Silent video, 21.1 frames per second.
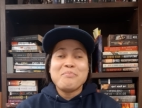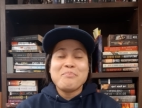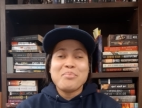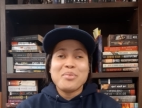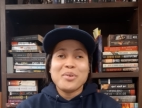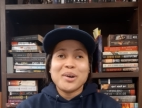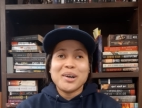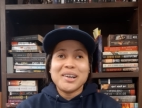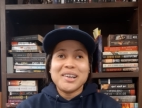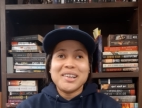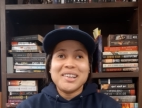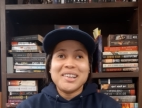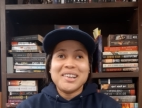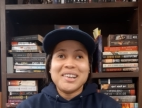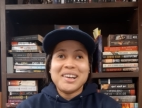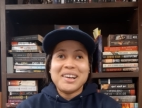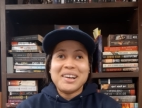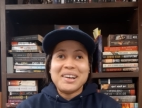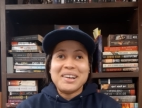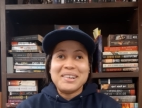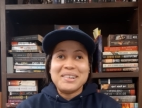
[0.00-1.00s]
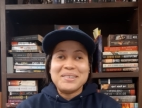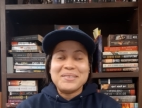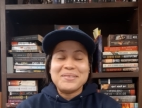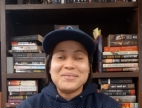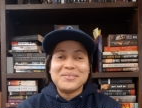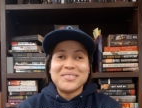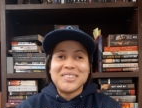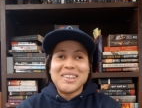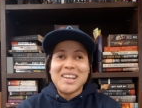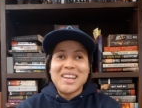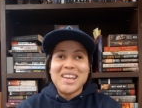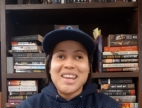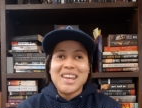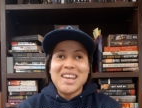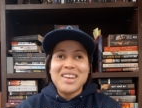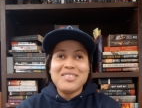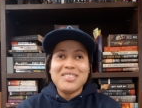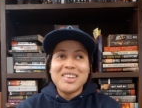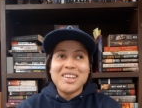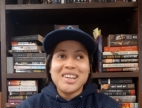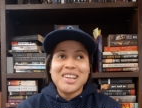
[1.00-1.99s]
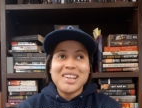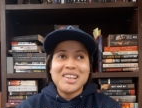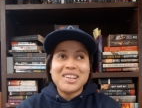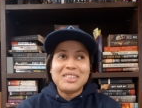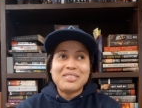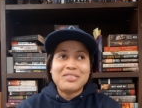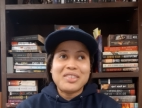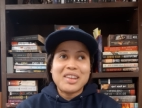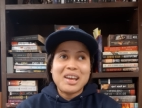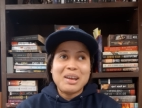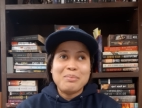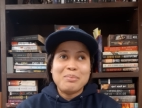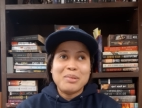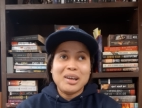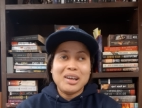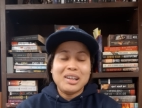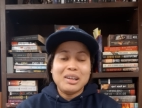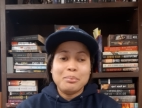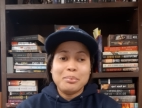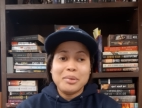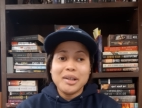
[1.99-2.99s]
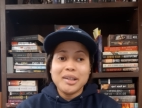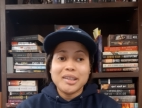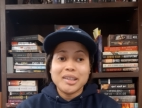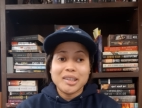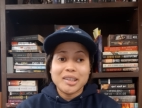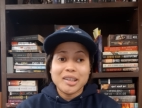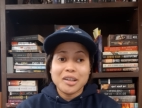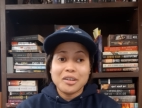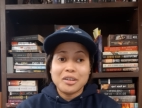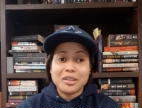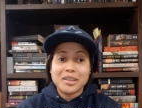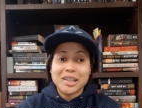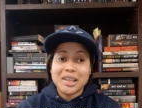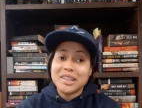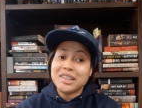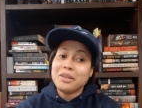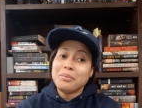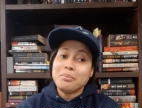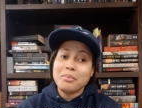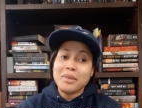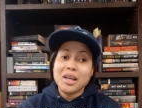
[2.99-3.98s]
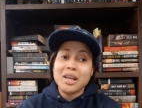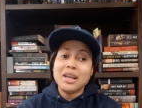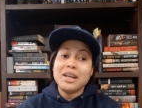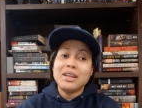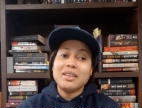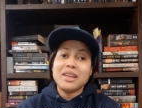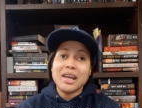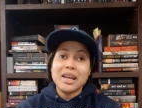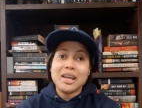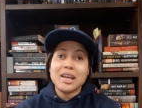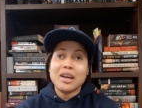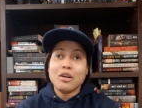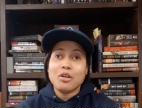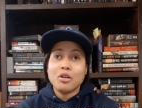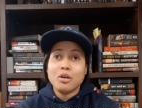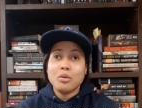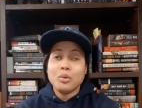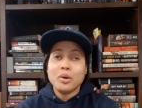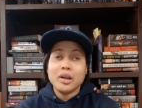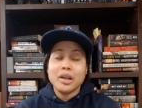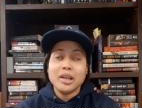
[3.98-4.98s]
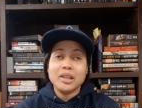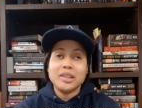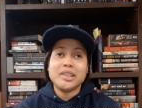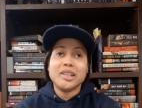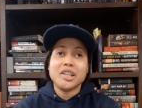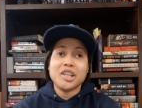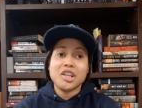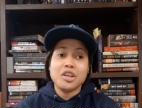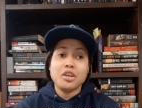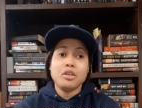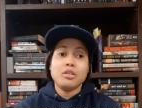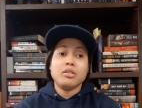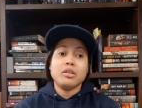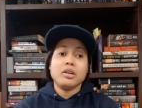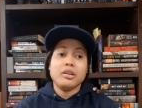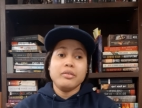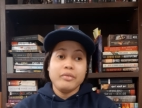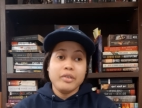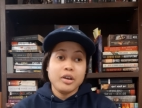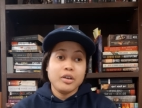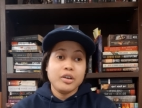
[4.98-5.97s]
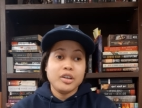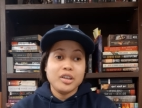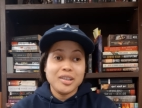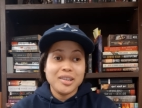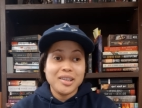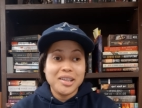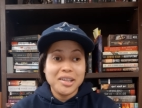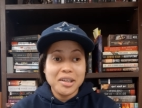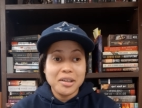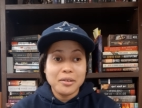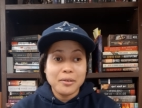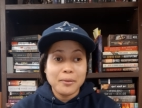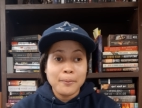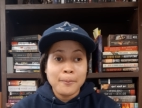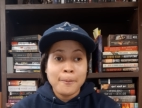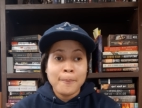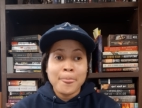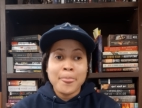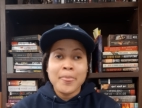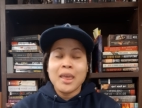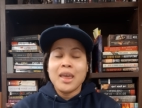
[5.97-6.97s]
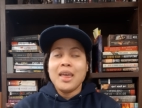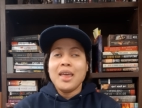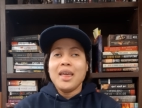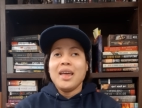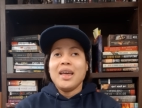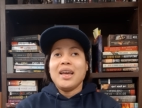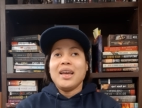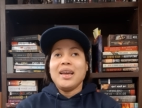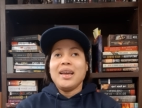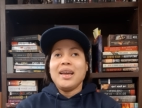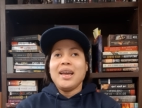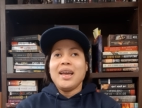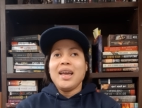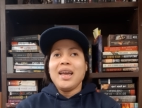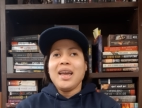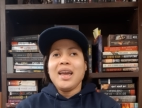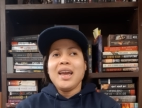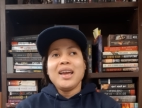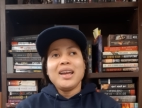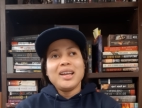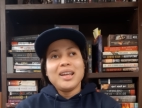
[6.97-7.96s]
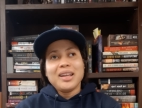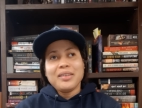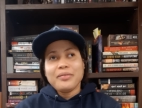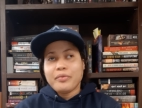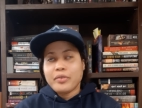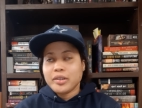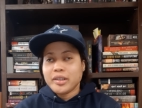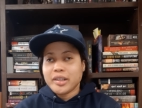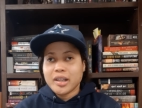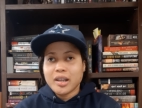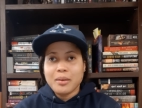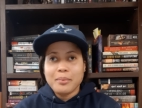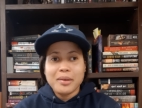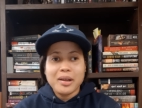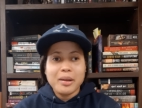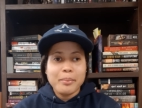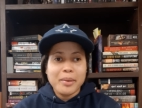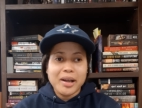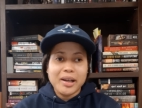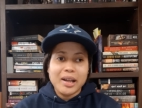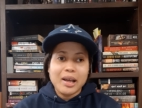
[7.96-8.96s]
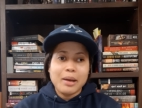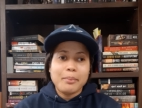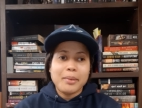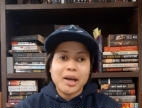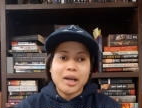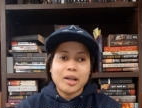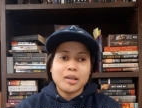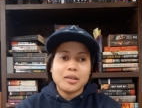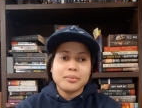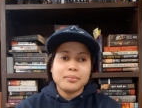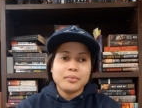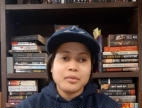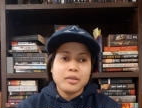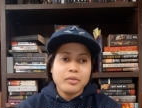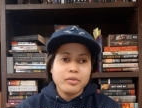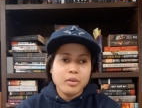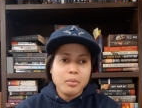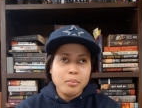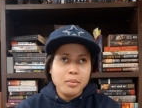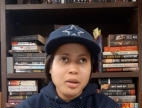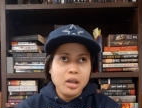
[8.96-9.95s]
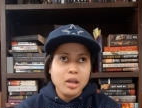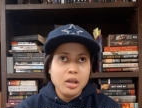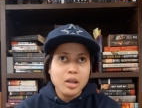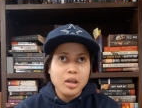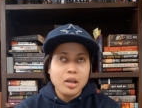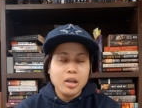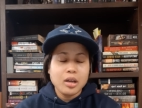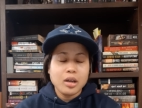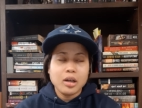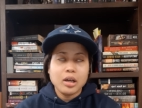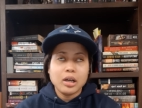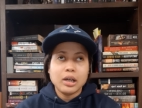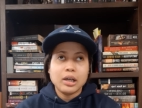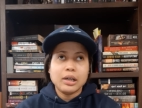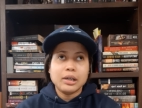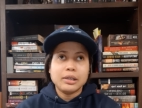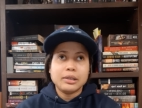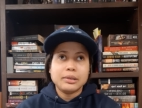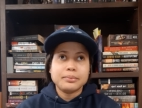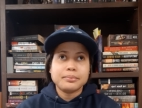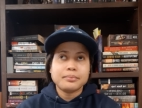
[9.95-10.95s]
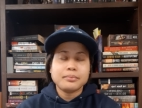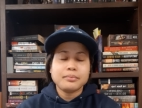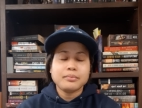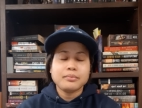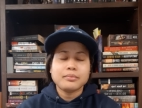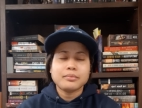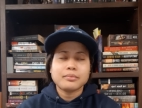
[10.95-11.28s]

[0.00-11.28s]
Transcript: But uh, even if they've been in the business long, doesn't mean they can always secure a very good deal. And for some, it might not matter. For me, um,